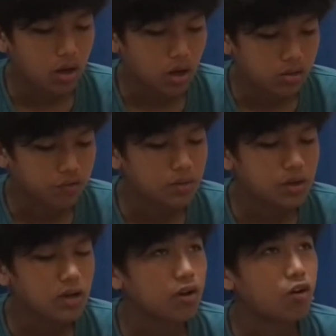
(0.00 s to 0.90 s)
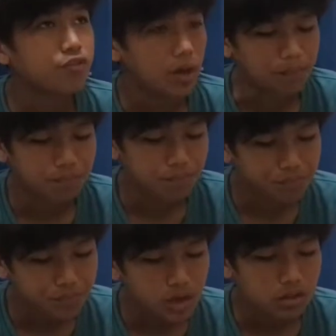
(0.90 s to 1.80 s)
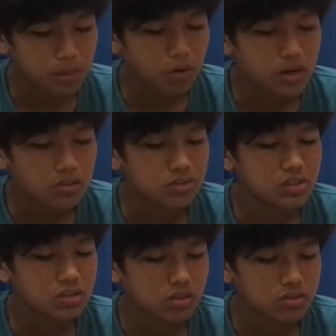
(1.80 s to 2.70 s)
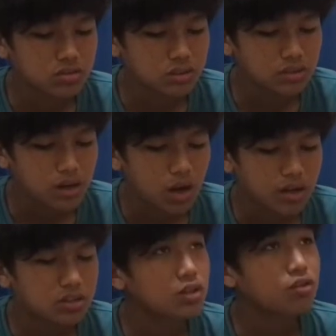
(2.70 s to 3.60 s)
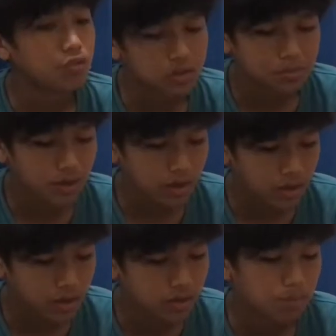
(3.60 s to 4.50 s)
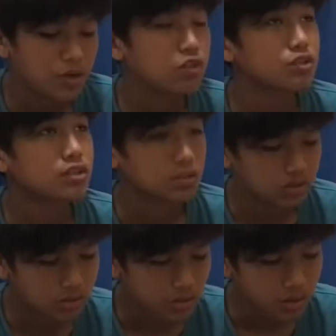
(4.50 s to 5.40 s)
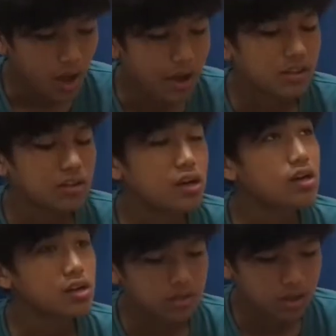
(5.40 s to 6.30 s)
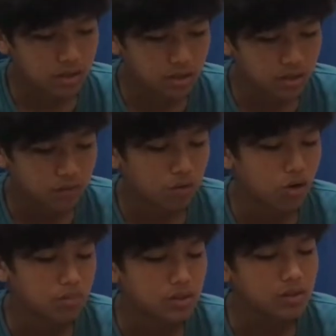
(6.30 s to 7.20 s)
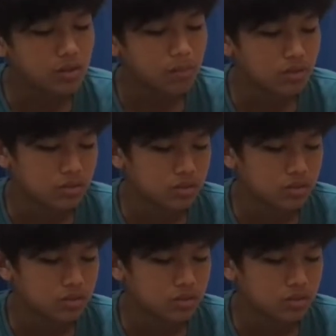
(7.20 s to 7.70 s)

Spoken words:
adverbial of time, temporal conjunction, action, verb, and imperative sentence. I think that from me, Miss.